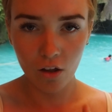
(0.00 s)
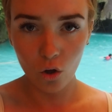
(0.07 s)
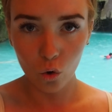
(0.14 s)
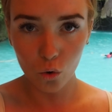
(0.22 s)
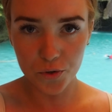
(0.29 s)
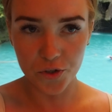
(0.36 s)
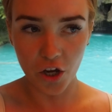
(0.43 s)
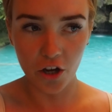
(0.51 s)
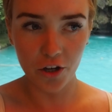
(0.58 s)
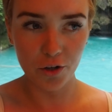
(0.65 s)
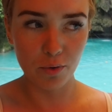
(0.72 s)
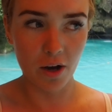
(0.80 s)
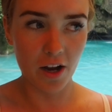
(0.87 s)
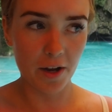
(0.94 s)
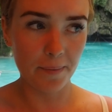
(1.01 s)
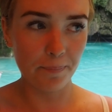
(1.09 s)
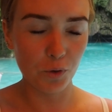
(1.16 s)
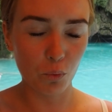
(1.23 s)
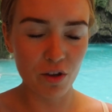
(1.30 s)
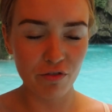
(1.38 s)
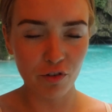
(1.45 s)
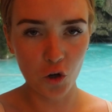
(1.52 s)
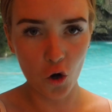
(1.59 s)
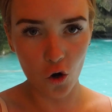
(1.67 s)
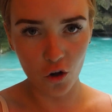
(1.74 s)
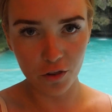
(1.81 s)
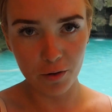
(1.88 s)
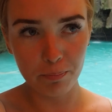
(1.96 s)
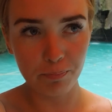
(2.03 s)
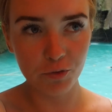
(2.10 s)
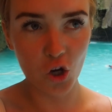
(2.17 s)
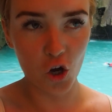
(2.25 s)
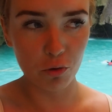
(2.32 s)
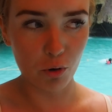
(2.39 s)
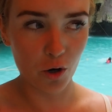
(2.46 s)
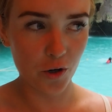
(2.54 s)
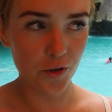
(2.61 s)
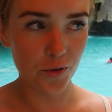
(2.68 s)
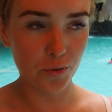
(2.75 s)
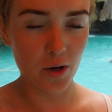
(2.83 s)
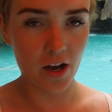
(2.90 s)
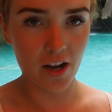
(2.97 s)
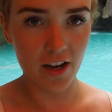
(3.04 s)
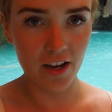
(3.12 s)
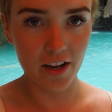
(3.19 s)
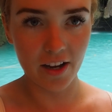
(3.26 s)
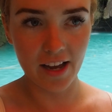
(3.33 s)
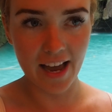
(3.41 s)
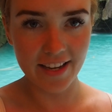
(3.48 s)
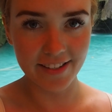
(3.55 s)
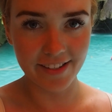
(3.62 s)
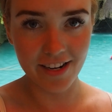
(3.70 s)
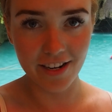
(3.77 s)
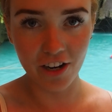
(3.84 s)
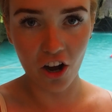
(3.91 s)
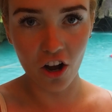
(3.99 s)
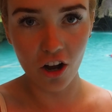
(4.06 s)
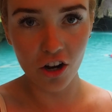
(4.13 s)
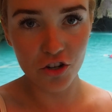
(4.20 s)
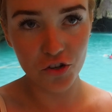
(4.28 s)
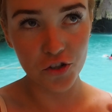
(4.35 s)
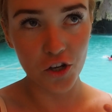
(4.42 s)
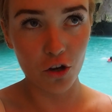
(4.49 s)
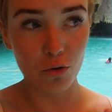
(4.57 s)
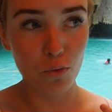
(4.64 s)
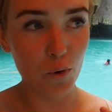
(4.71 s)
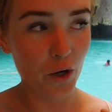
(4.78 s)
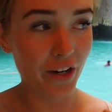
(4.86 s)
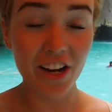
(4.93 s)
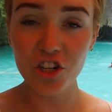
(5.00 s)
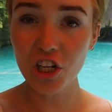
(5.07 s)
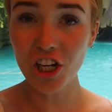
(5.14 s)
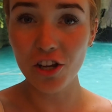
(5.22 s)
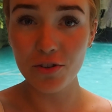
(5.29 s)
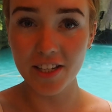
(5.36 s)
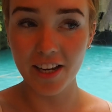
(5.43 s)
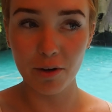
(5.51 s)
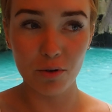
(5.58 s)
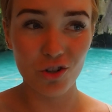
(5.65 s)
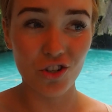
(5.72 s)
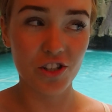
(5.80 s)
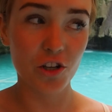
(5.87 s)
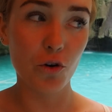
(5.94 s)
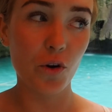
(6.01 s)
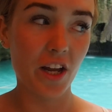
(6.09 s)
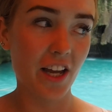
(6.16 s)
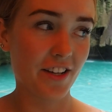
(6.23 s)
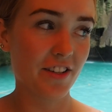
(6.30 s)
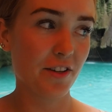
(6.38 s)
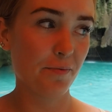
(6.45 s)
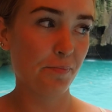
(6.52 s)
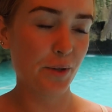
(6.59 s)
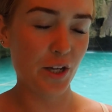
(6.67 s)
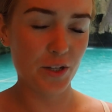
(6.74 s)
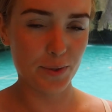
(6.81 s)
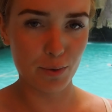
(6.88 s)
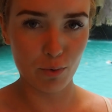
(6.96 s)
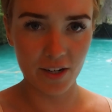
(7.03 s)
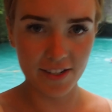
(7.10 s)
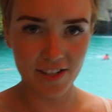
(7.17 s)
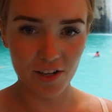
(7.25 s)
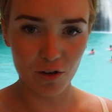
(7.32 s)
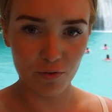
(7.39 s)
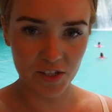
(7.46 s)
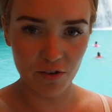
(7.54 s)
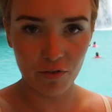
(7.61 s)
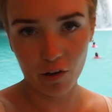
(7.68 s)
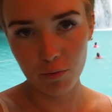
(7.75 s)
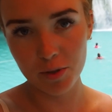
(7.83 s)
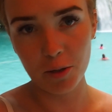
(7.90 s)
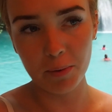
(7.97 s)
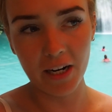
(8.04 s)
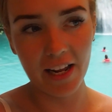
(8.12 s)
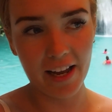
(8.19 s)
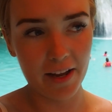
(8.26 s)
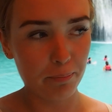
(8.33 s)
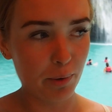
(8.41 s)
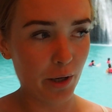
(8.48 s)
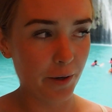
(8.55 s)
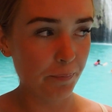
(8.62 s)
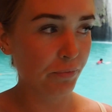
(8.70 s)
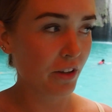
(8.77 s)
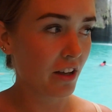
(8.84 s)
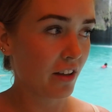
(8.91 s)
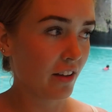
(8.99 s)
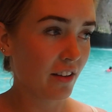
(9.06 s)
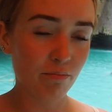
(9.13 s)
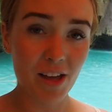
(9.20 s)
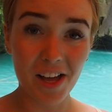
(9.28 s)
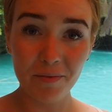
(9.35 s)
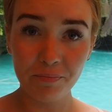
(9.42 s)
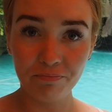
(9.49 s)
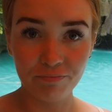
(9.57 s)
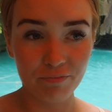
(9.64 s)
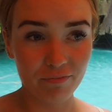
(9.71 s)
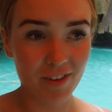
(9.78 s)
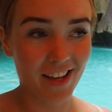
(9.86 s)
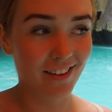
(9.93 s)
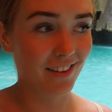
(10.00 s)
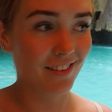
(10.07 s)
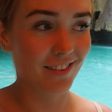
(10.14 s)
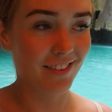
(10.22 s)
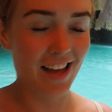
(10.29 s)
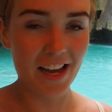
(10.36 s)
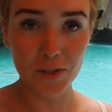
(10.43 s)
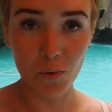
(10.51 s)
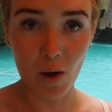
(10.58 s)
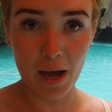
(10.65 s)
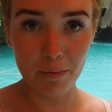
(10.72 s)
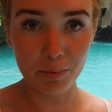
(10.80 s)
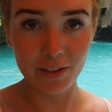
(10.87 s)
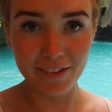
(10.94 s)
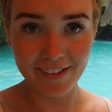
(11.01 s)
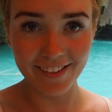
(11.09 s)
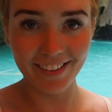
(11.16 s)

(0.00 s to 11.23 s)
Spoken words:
Also, we forgot the GoPro SD card, so we couldn't actually use it, which is annoying because we wanted to obviously film something in there, but yeah, that is what happened.